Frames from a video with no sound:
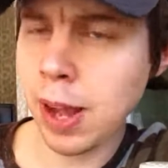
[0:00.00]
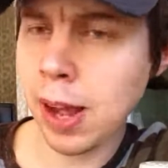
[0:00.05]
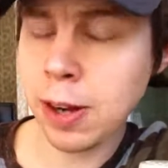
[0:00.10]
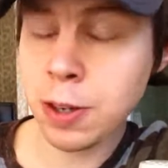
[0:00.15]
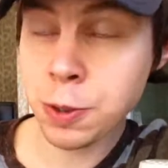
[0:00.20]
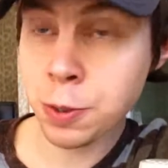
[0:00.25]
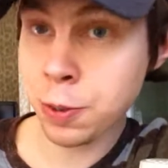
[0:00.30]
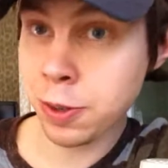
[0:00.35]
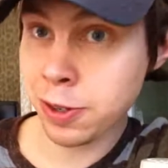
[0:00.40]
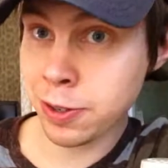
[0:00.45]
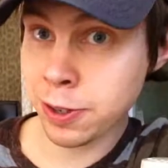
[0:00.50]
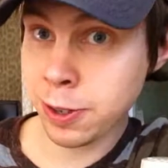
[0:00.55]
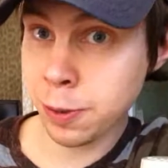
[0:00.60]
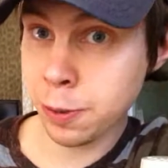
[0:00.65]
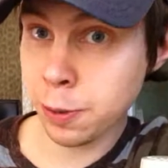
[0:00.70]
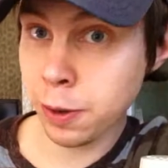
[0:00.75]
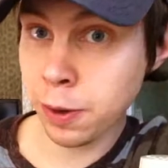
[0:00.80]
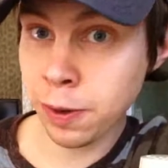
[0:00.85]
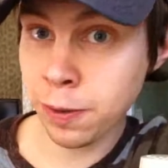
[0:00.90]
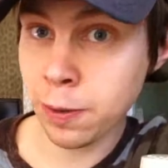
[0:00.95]
I just want to say
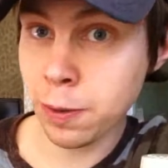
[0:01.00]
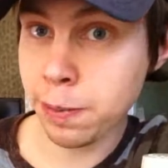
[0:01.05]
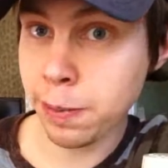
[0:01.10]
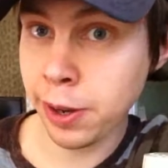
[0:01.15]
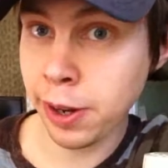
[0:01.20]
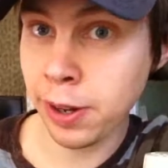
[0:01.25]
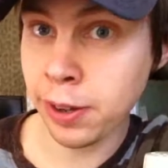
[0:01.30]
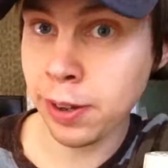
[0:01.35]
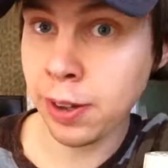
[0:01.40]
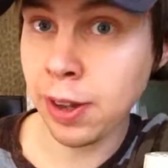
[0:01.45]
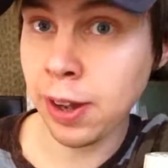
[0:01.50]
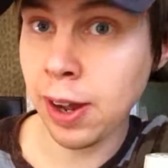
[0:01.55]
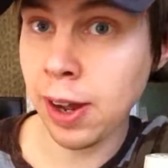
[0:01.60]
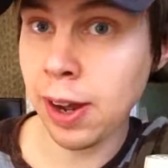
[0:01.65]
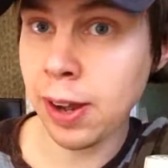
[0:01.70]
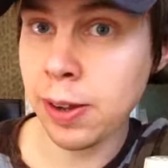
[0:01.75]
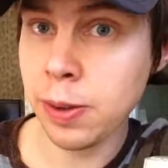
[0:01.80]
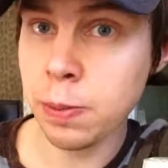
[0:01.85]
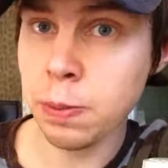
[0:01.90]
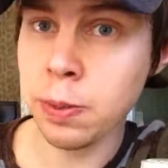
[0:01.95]
right off the bat that
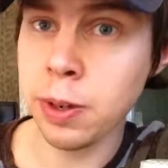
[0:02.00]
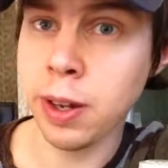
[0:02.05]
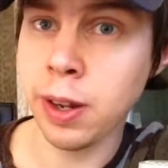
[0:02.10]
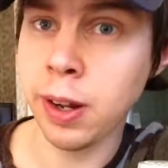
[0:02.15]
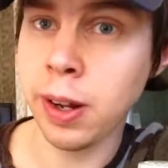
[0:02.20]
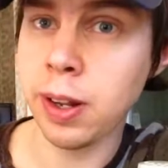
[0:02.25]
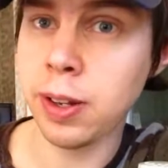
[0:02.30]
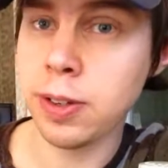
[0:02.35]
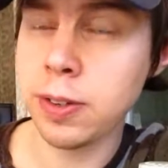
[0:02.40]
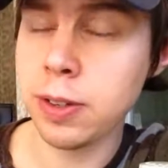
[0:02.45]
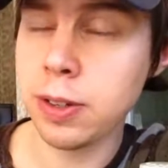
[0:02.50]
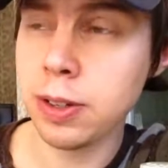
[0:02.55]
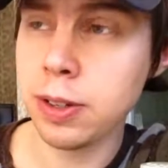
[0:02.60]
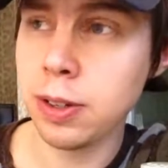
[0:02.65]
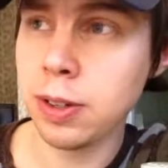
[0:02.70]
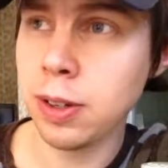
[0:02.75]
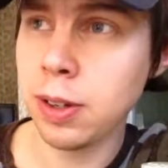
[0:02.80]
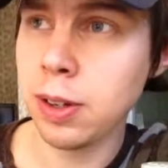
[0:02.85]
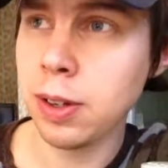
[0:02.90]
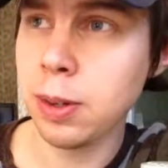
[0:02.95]
I am not
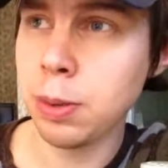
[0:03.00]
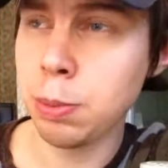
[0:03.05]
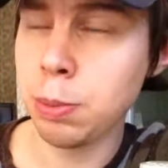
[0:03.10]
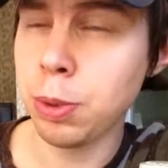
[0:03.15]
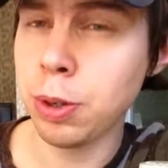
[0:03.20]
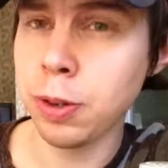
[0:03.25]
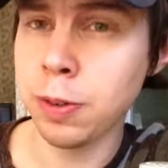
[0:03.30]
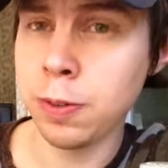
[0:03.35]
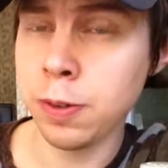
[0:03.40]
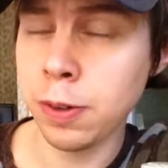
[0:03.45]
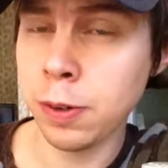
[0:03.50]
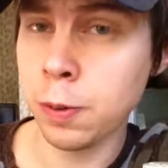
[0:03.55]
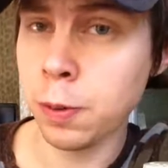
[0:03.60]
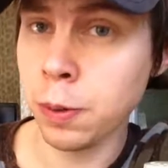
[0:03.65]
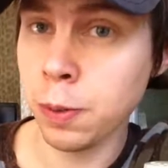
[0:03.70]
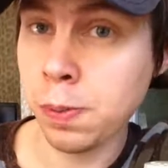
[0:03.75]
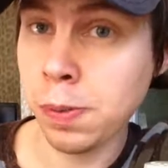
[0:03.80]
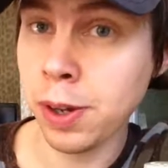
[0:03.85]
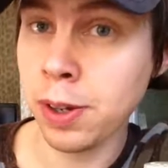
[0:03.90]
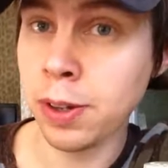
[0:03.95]
perfect
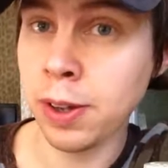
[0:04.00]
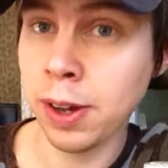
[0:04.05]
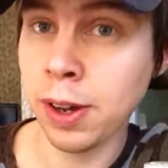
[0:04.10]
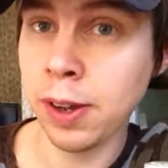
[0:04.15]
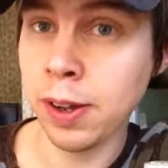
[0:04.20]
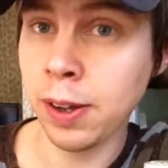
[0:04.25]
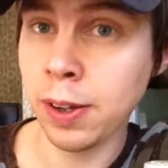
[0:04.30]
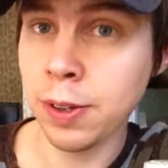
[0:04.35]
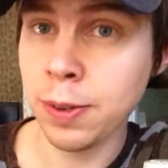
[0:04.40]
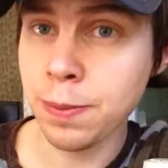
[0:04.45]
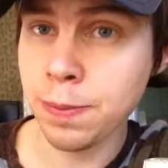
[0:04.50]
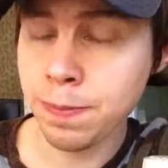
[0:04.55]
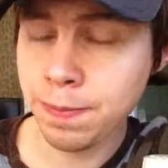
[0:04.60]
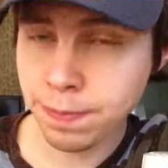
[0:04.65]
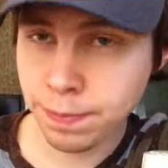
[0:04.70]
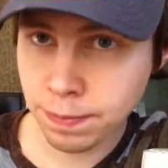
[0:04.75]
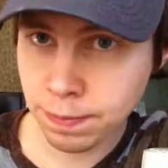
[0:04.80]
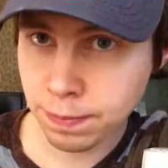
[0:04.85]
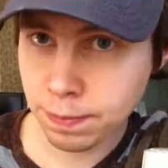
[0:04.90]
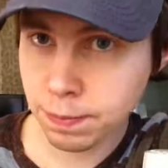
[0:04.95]
with my diet.
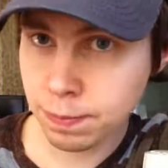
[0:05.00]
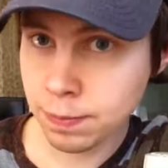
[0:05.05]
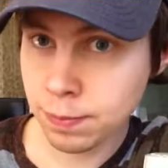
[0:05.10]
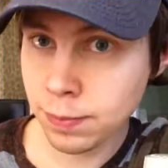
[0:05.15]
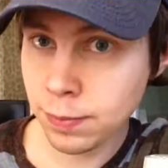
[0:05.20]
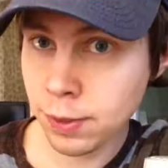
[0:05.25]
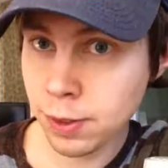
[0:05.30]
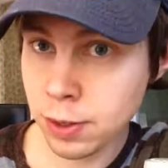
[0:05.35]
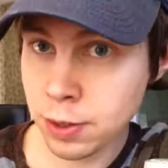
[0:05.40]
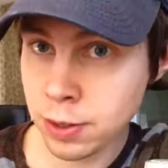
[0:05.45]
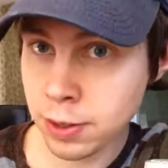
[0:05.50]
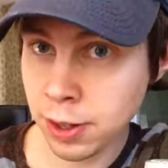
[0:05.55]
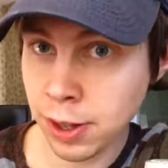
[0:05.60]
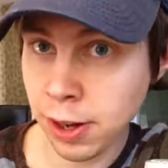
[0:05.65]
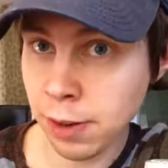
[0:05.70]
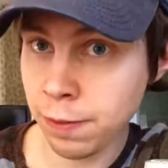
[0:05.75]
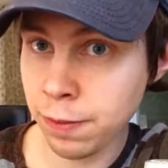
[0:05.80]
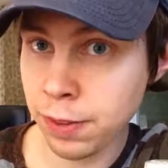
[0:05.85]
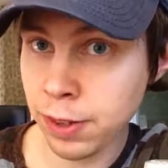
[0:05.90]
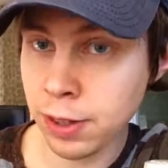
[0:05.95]
There's a
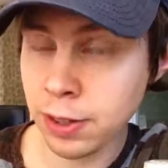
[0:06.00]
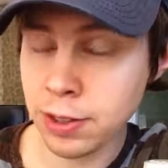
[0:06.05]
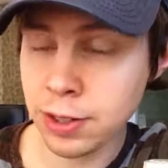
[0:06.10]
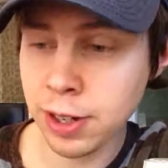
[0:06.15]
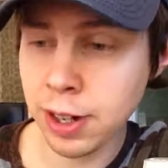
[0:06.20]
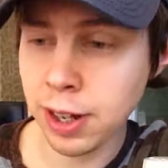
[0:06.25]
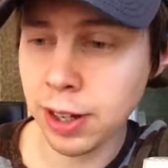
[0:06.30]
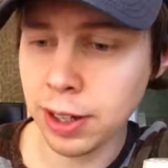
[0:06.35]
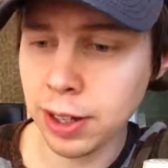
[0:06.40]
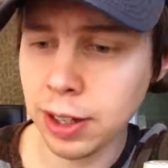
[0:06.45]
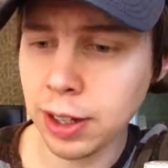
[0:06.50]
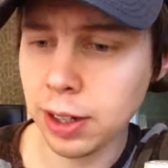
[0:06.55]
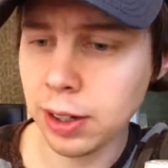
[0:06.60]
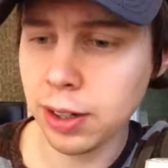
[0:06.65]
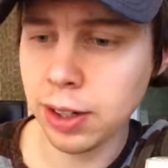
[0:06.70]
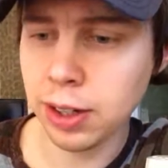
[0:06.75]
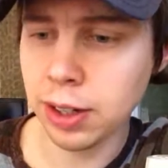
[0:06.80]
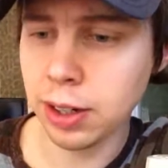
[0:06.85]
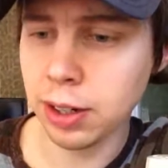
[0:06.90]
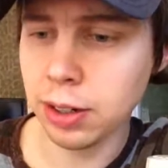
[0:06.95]
lot of things that I
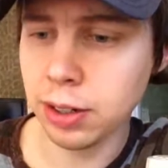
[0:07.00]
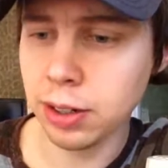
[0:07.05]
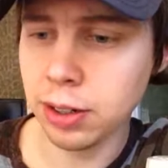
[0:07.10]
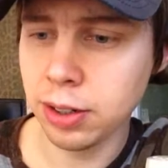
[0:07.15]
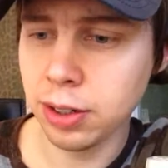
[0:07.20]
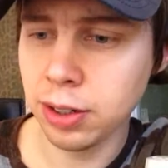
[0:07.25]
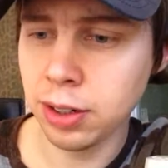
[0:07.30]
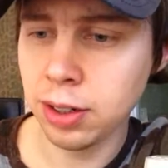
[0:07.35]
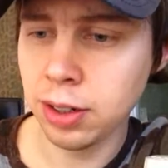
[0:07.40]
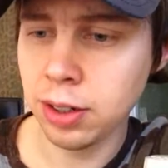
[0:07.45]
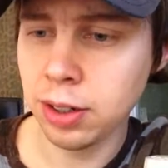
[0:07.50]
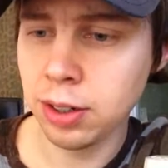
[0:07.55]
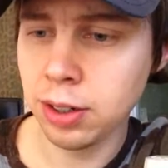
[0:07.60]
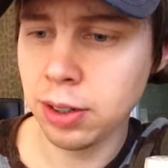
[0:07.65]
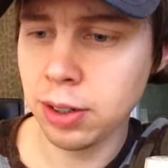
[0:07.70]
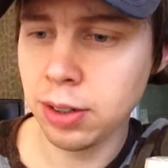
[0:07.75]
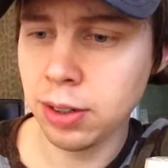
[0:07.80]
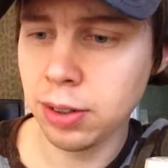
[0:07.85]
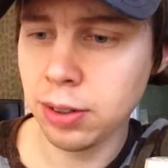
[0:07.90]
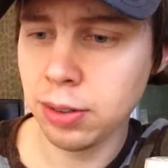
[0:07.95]
eat that are
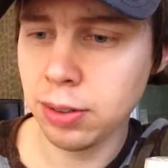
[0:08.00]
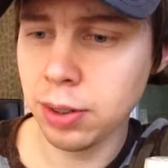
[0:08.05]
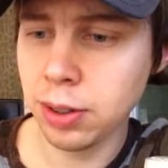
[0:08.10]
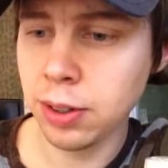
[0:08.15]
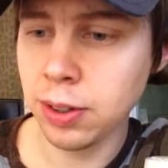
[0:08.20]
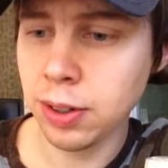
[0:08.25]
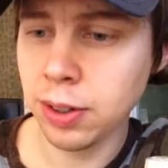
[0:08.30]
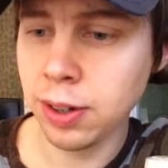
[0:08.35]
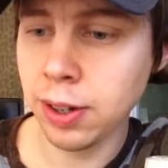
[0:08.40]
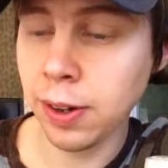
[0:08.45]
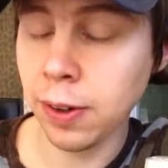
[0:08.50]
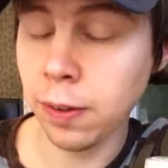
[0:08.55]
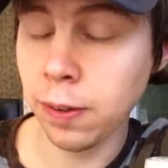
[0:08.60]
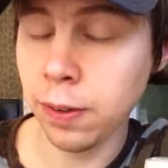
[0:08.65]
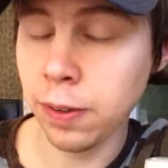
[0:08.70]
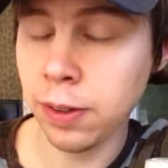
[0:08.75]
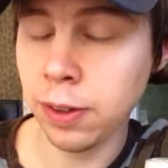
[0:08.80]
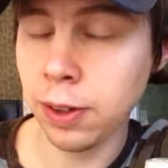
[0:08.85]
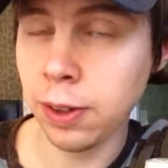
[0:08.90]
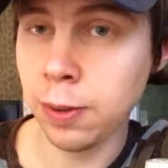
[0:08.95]
really
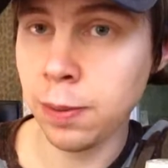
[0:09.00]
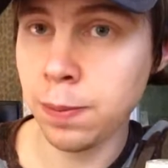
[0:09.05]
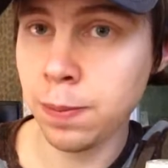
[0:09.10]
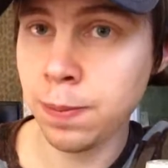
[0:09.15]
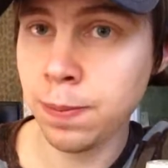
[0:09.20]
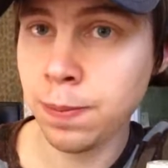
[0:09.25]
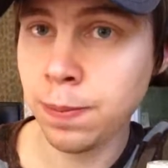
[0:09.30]
unhealthy,